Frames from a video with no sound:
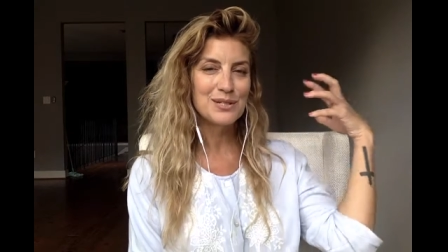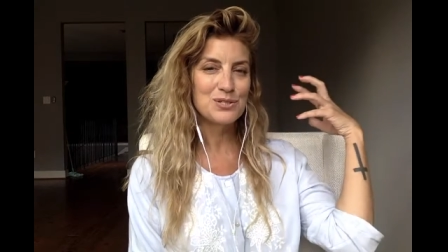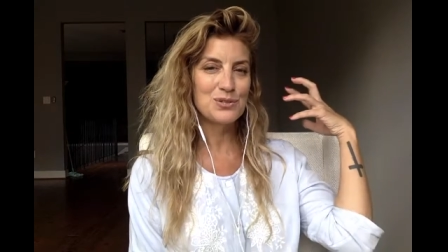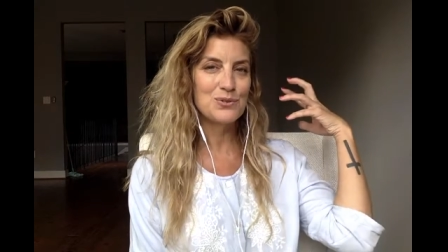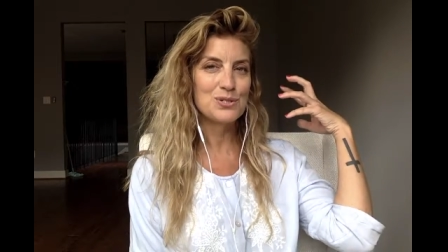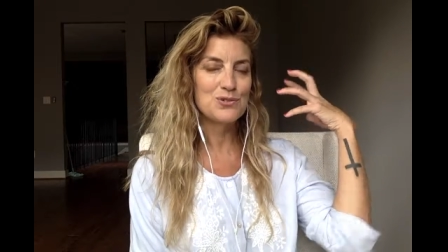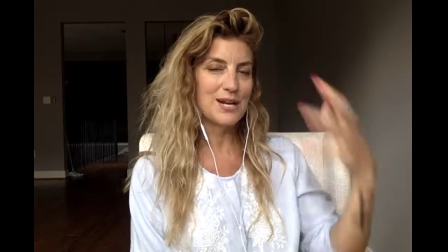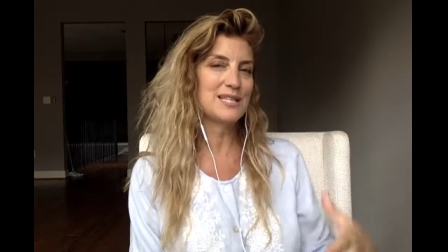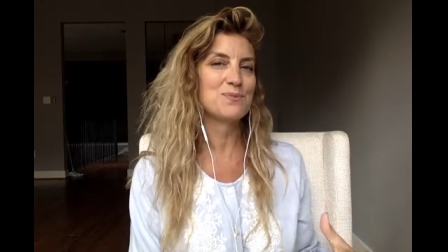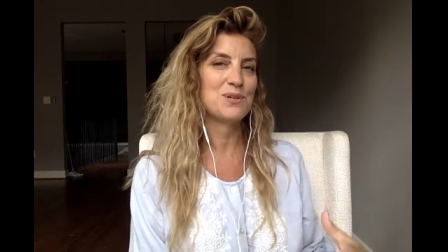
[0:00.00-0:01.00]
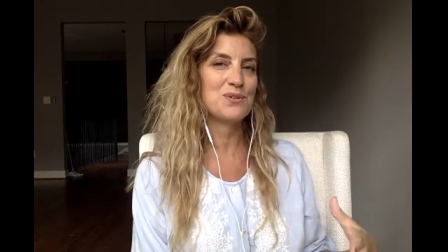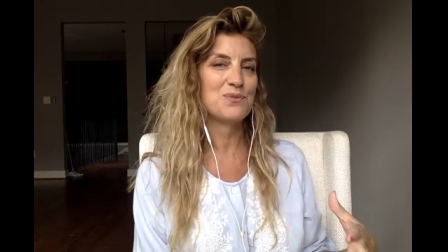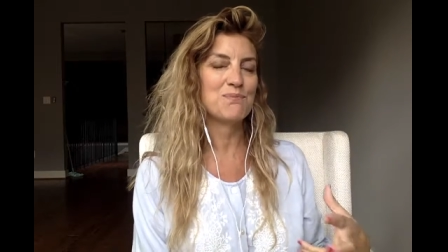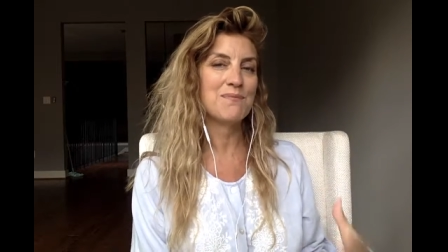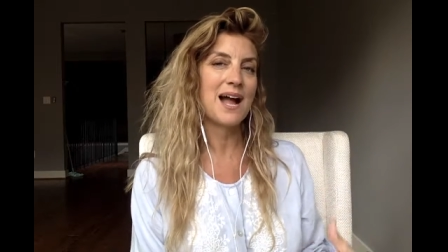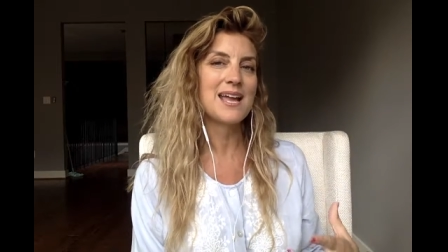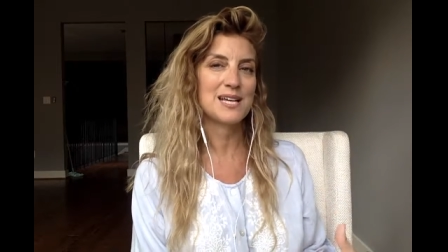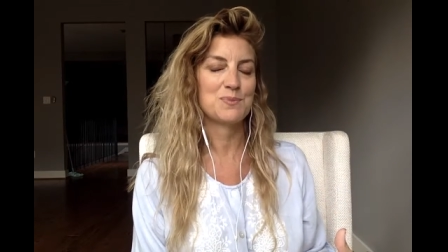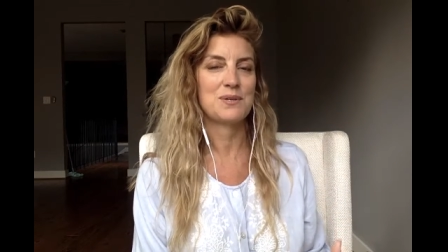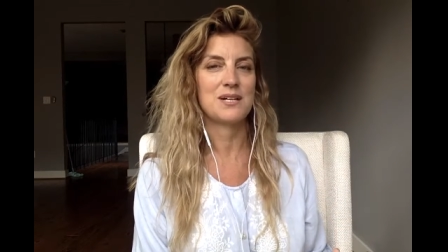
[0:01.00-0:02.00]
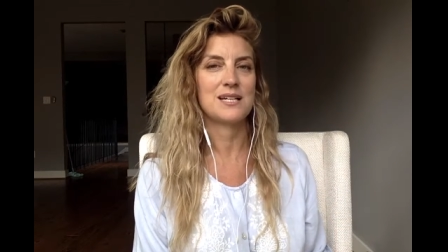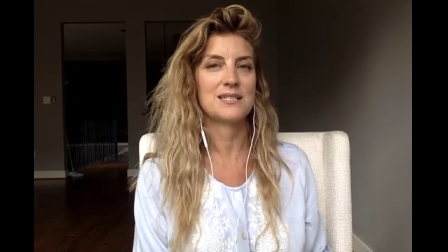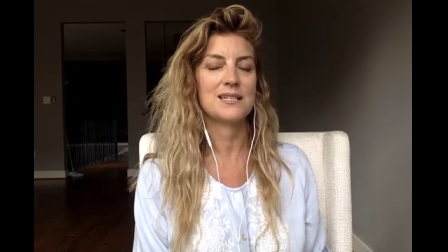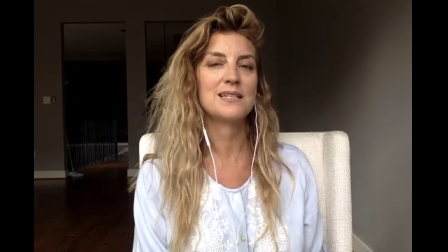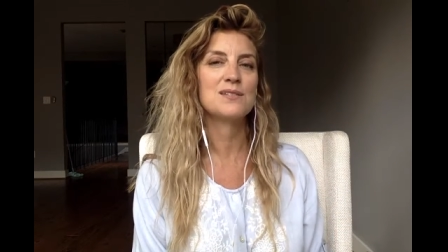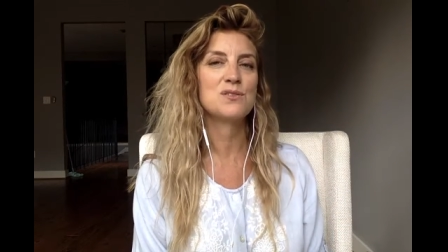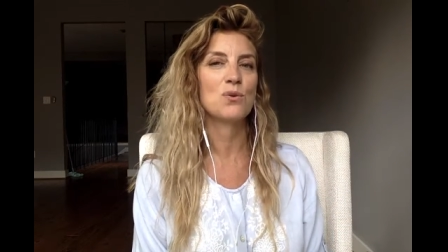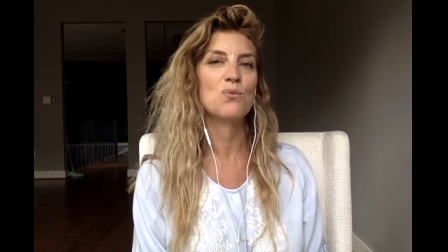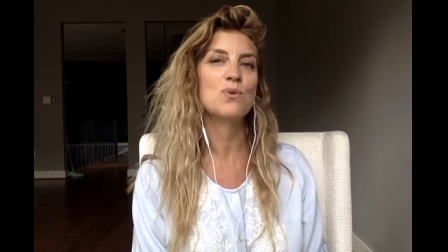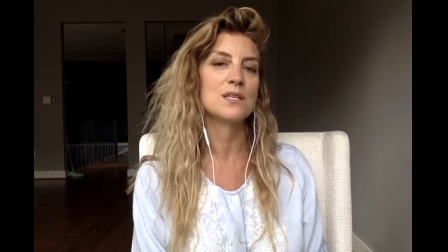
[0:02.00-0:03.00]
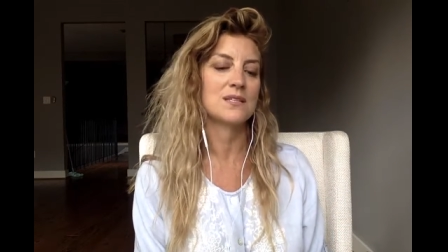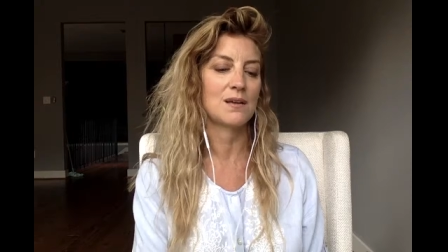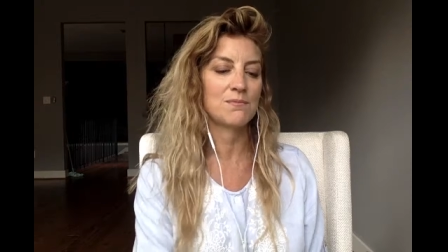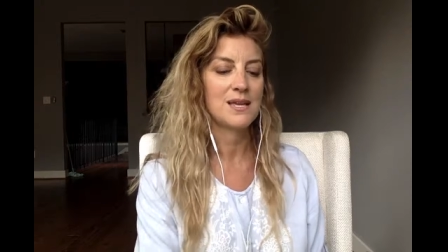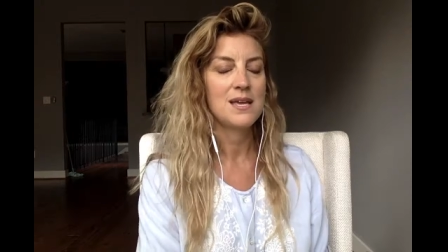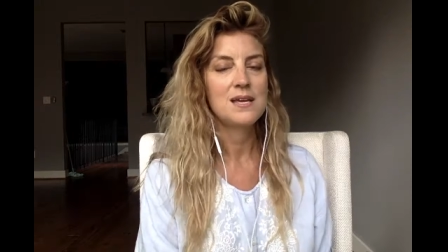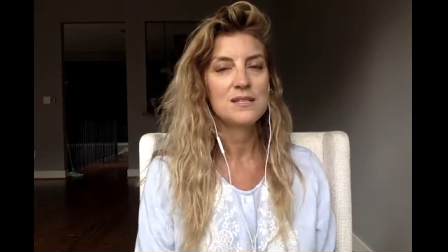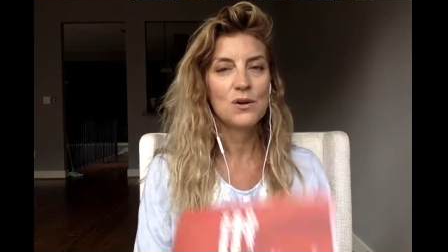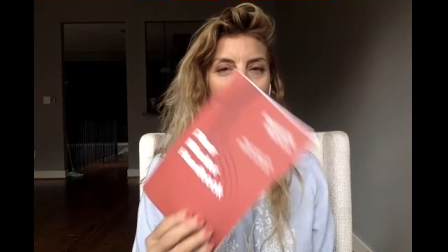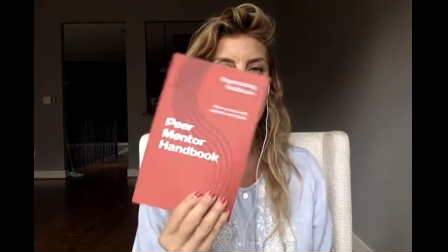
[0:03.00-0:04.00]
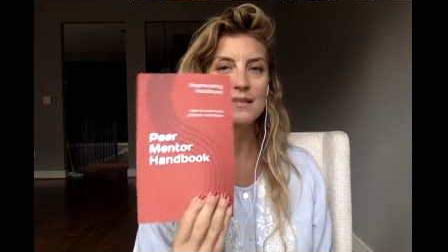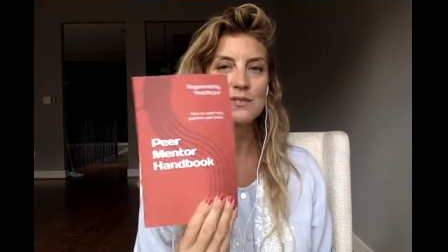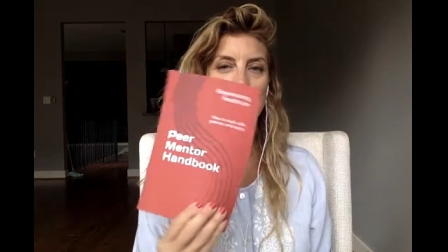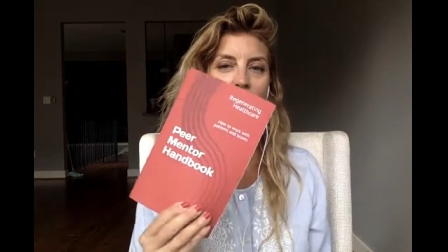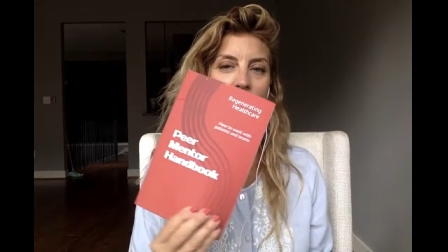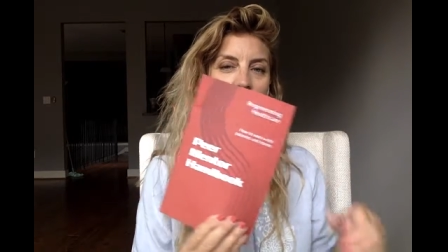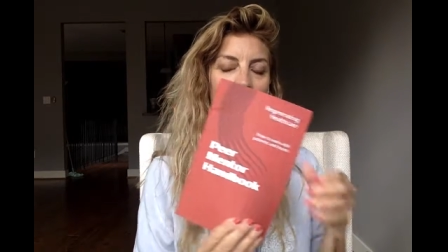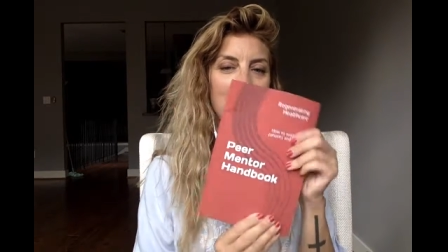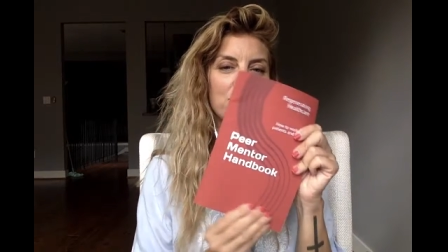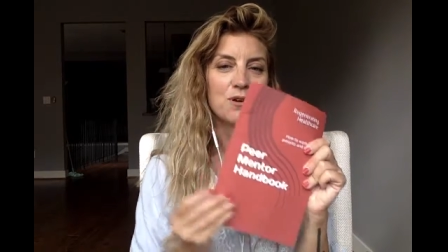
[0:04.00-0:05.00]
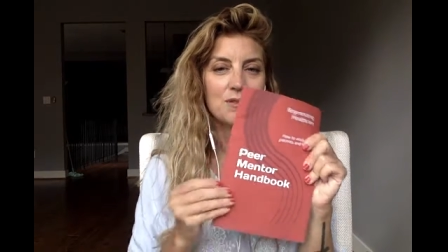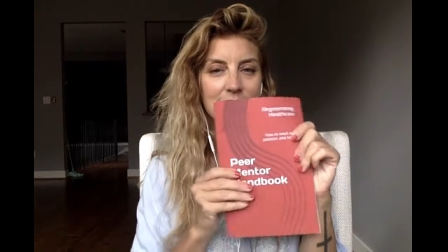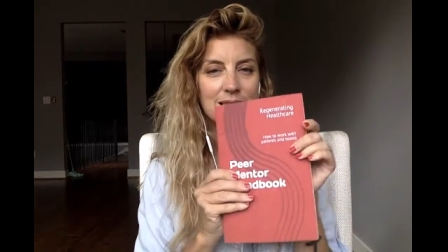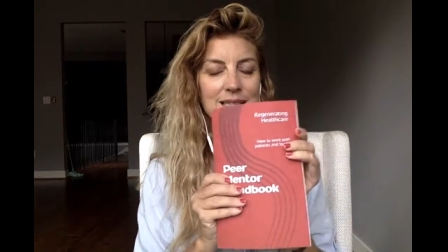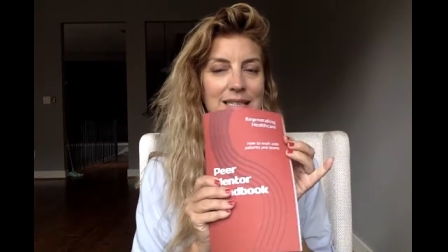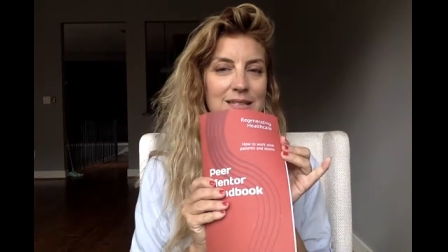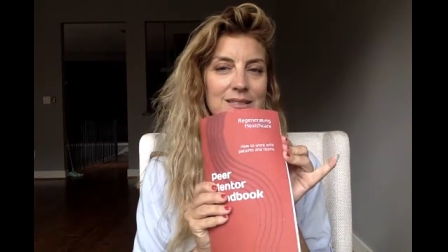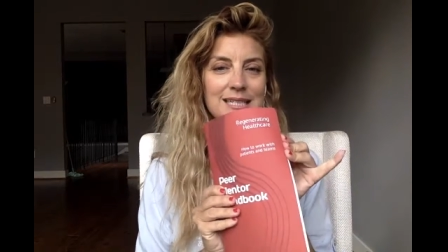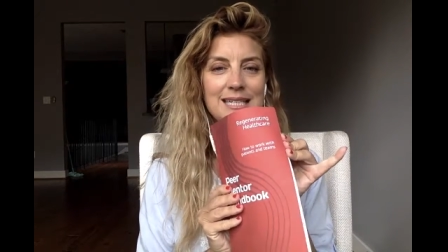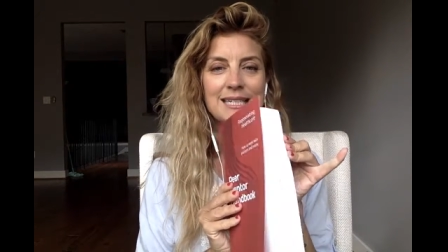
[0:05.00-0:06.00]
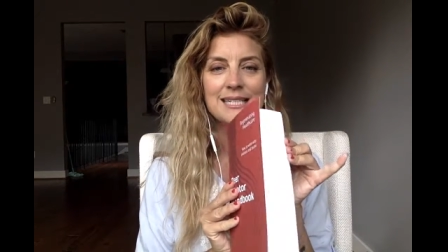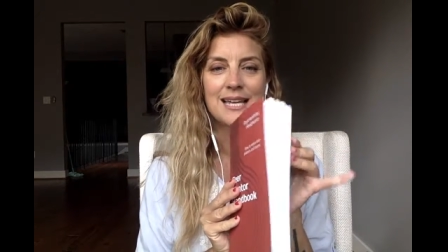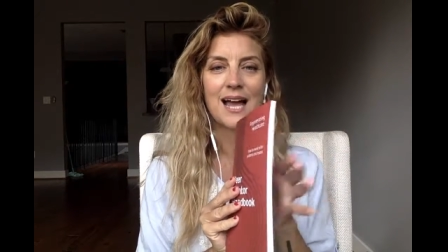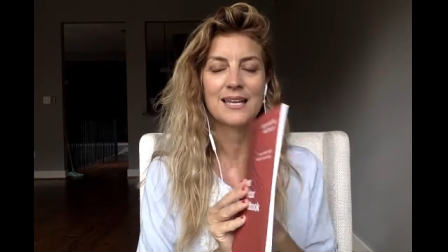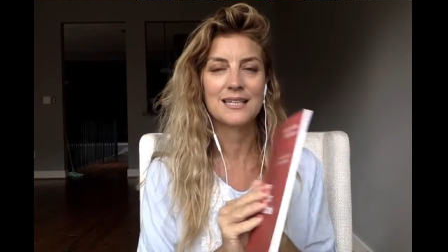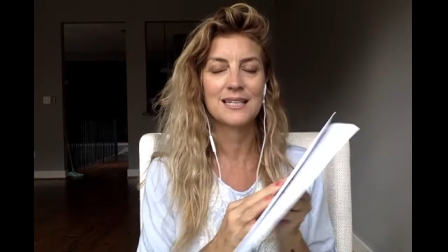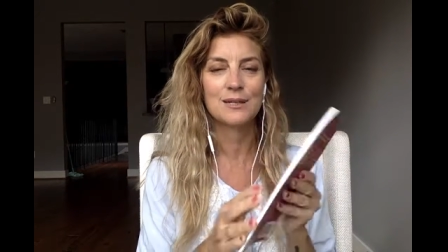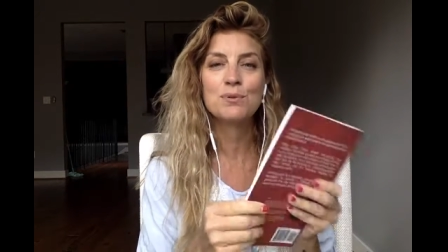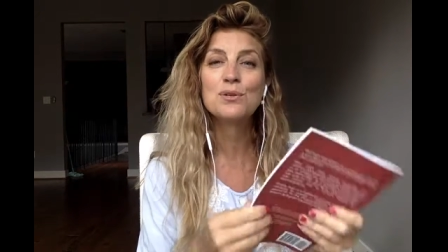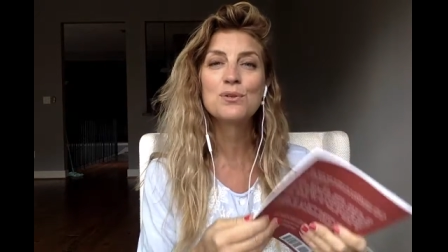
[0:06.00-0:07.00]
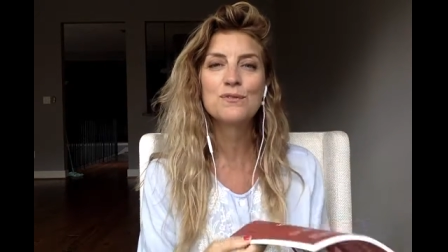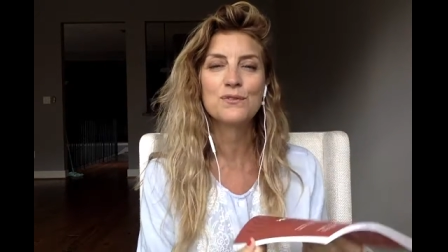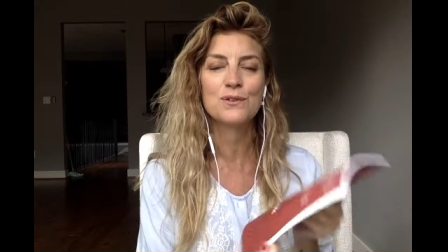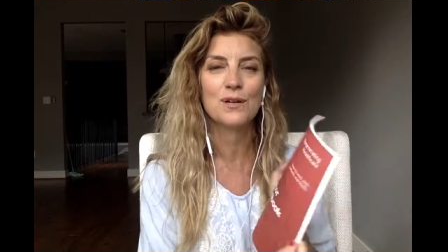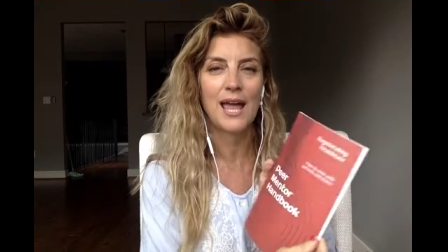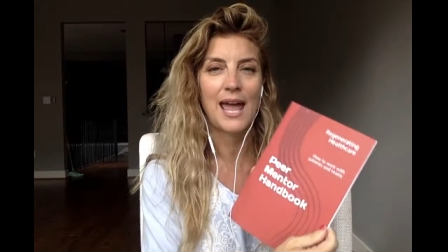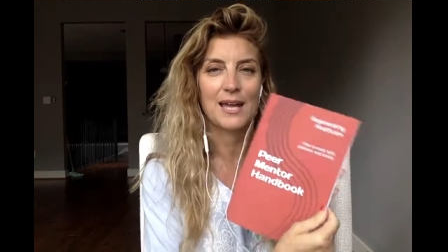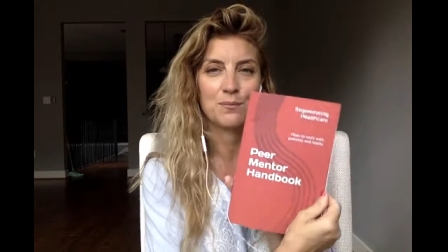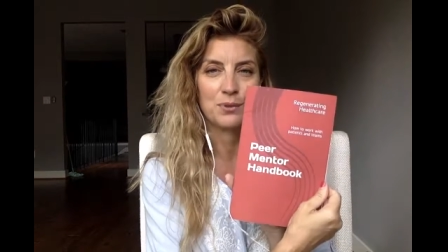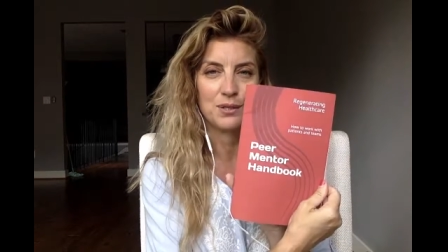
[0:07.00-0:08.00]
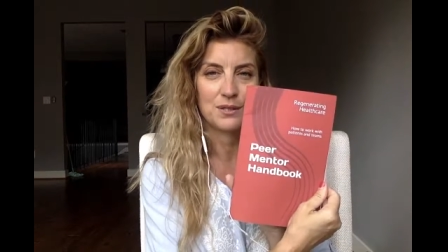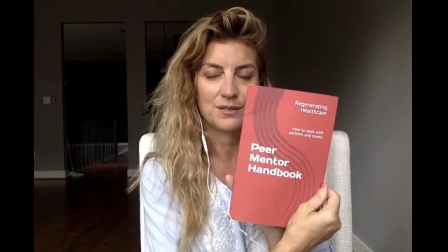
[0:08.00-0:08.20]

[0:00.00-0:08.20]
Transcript: to transmute my experience into wisdom. So hence why I wrote this little teeny tiny, beautiful handbook.